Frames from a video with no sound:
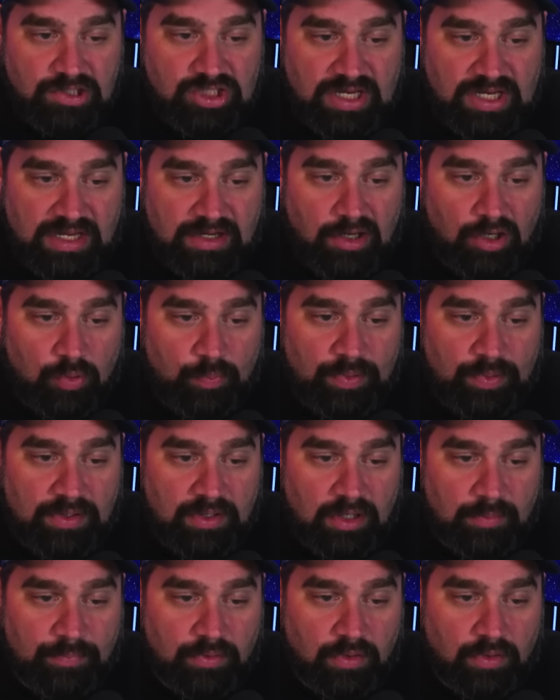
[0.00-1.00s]
Jen
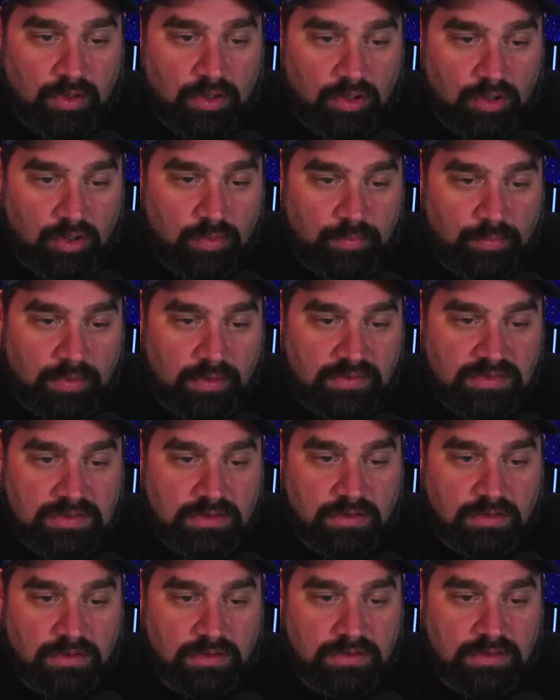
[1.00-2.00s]
opened up her home to
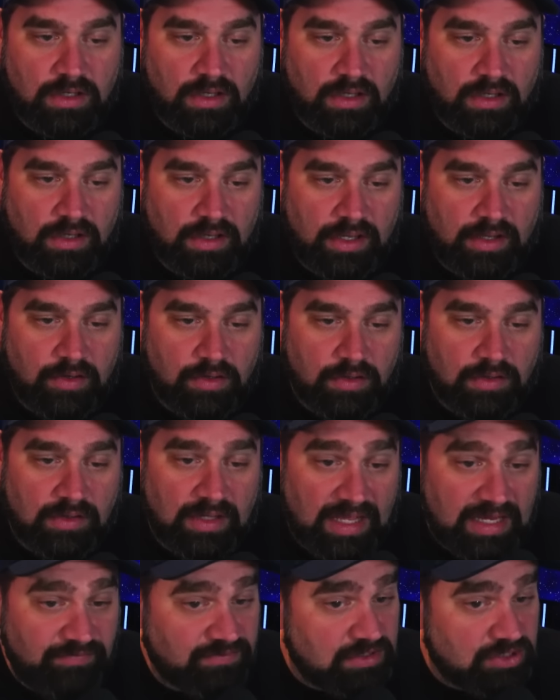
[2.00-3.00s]
her uh, and her
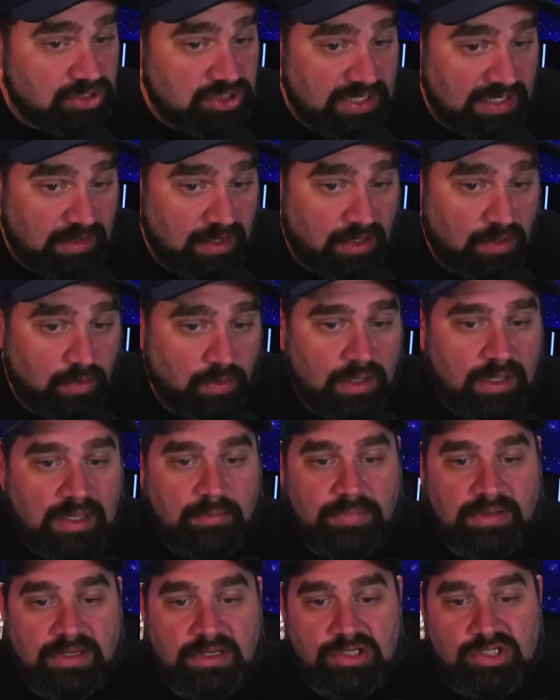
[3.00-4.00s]
life to J Lo
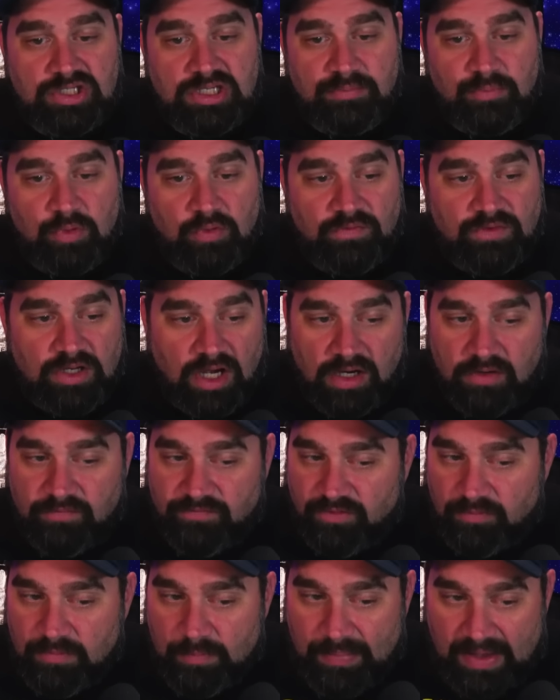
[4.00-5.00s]
because she had moved on
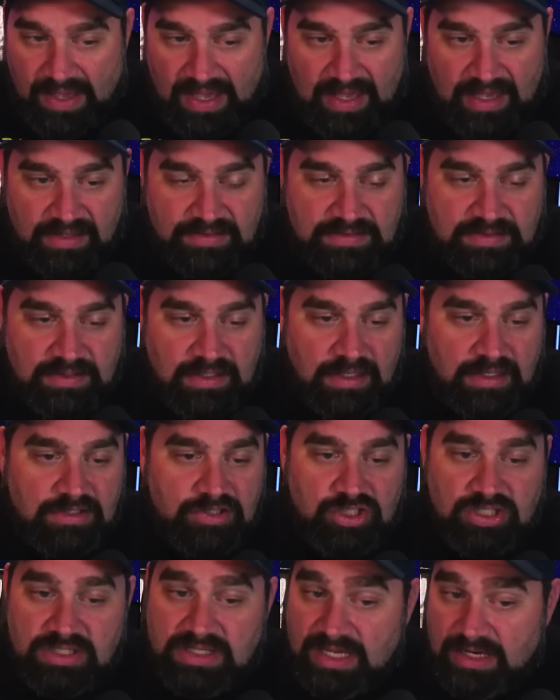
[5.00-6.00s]
from the past.
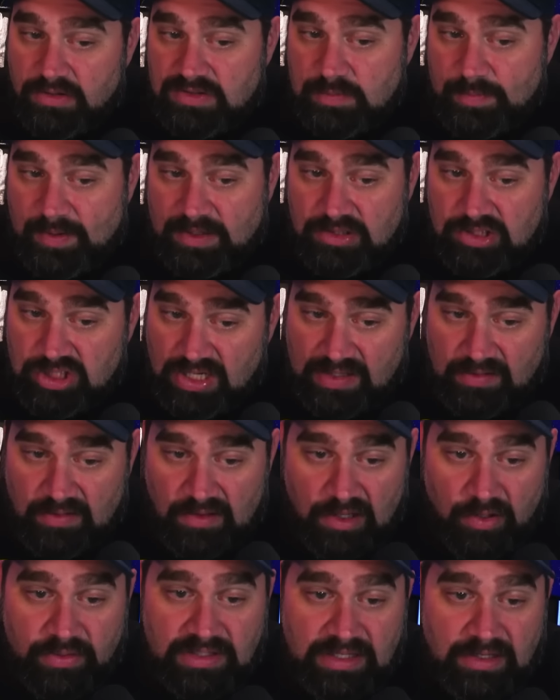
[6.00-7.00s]
She cares about J
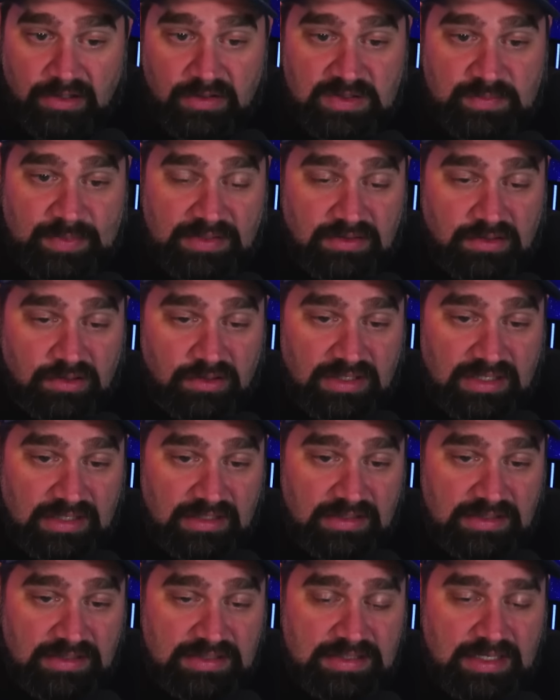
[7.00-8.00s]
Lo and cares about their
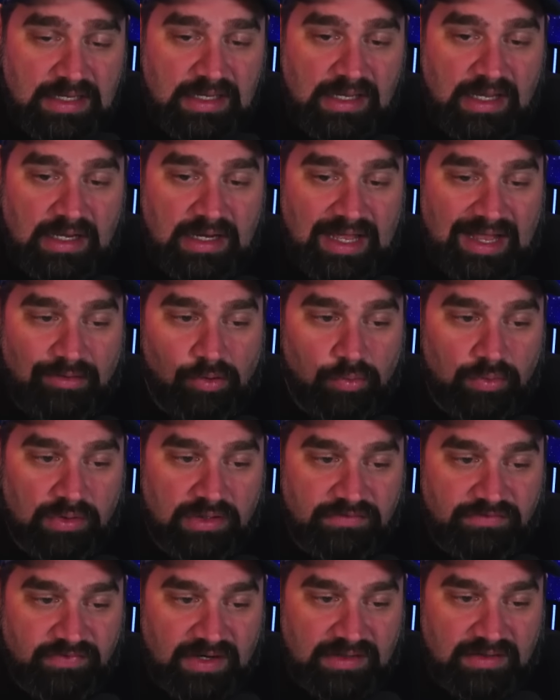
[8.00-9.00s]
kids and how it will
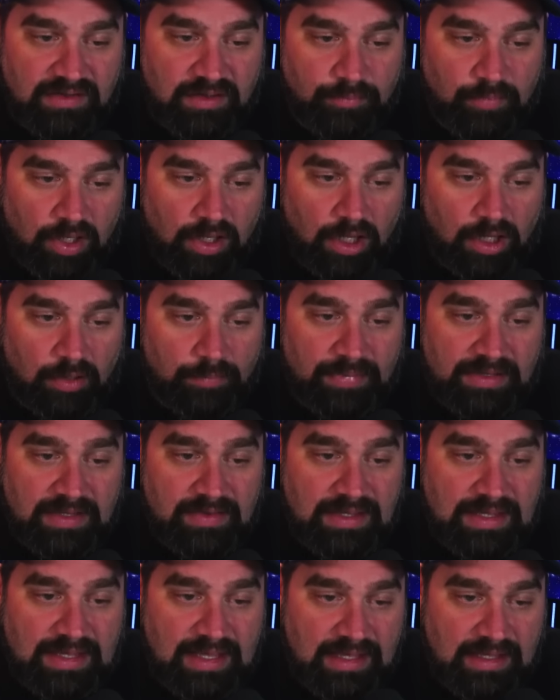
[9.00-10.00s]
affect them all. But in
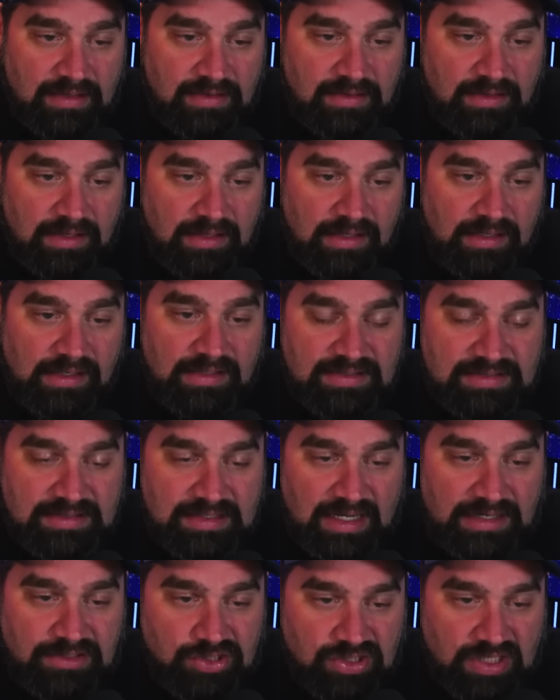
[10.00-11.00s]
the end, it's
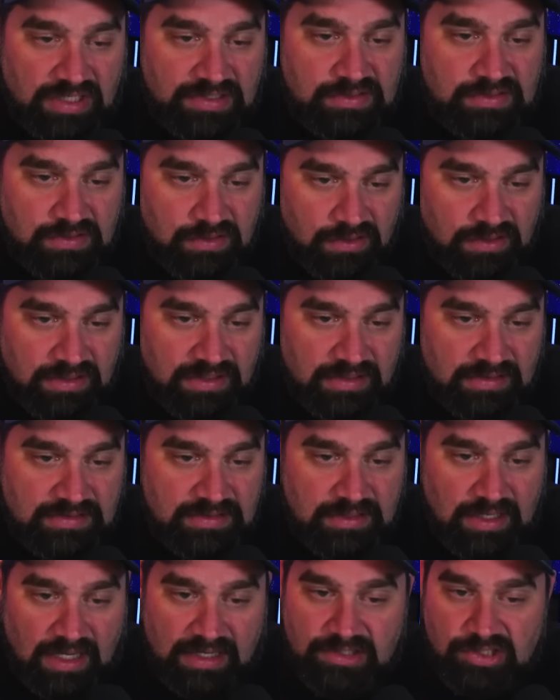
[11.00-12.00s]
not Jen's
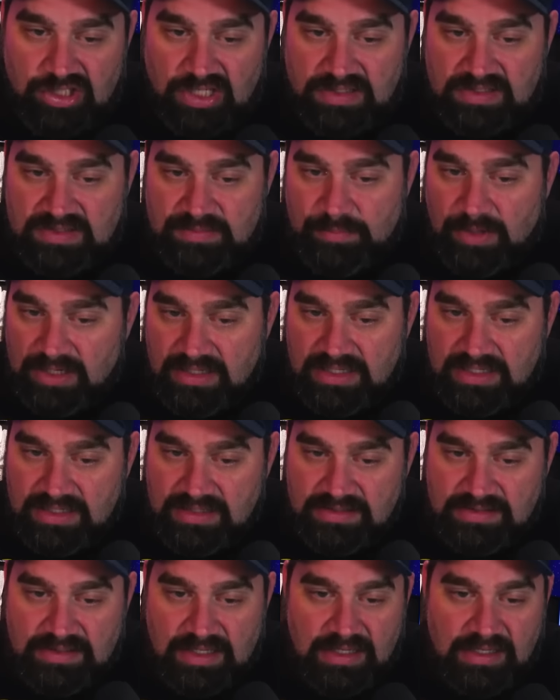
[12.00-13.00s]
circus, not Jen's
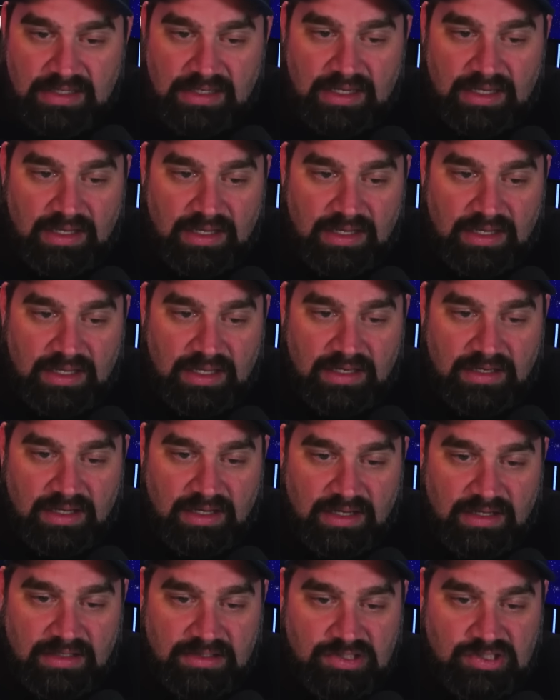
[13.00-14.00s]
monkeys, uh, and
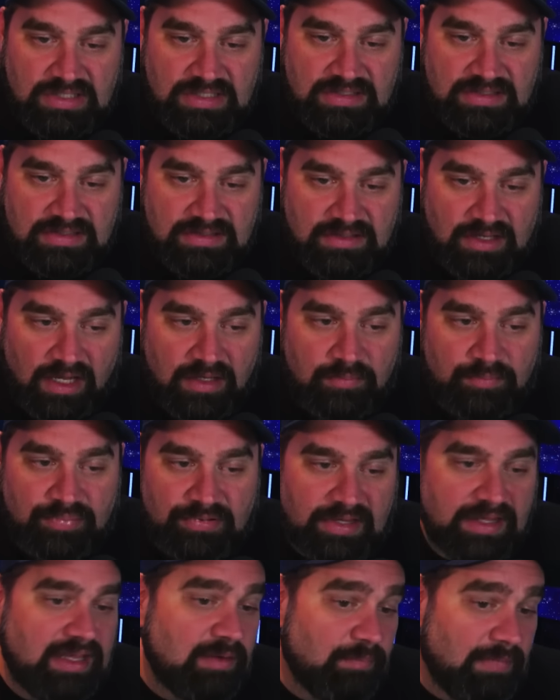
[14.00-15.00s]
uh, she is done
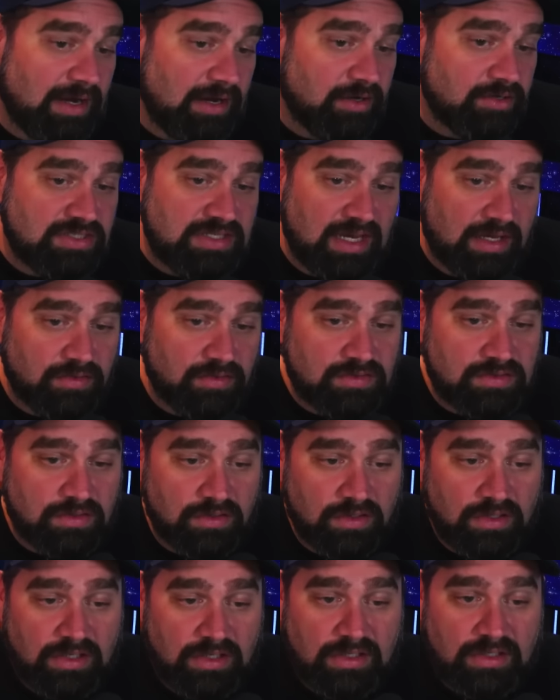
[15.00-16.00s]
playing marriage
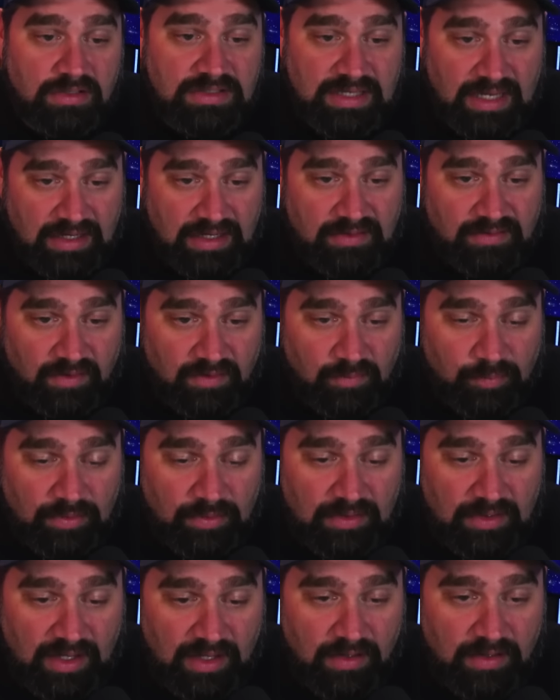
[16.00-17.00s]
counselor to
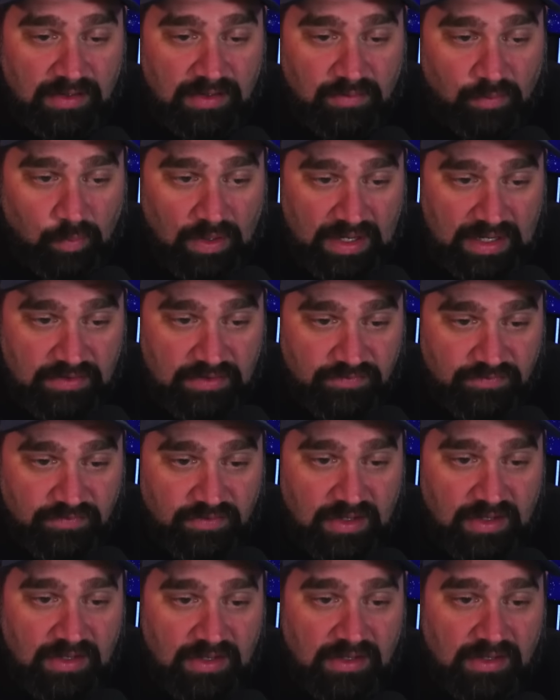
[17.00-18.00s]
ex-husband and his wife.
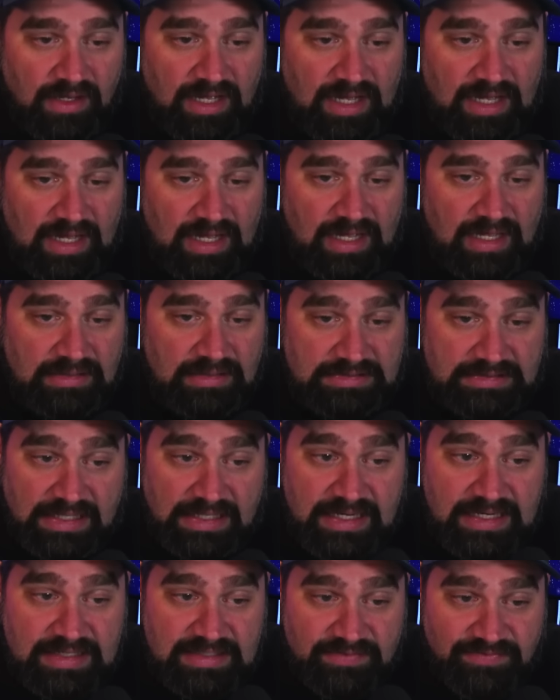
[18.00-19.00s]
Uh,
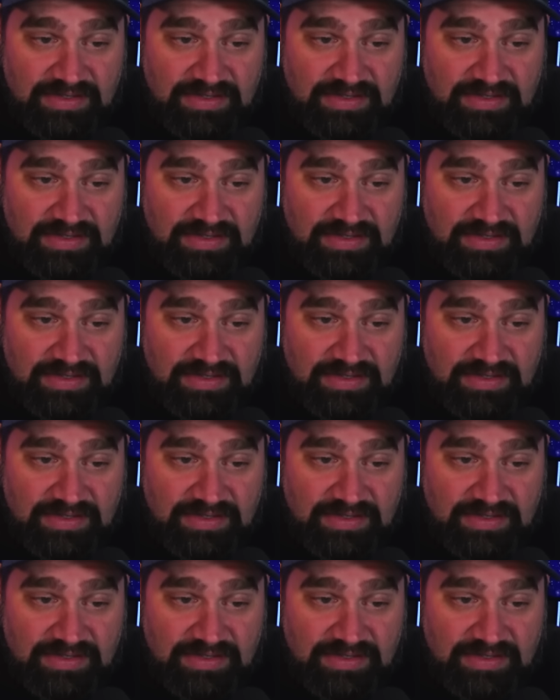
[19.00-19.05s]
yikes!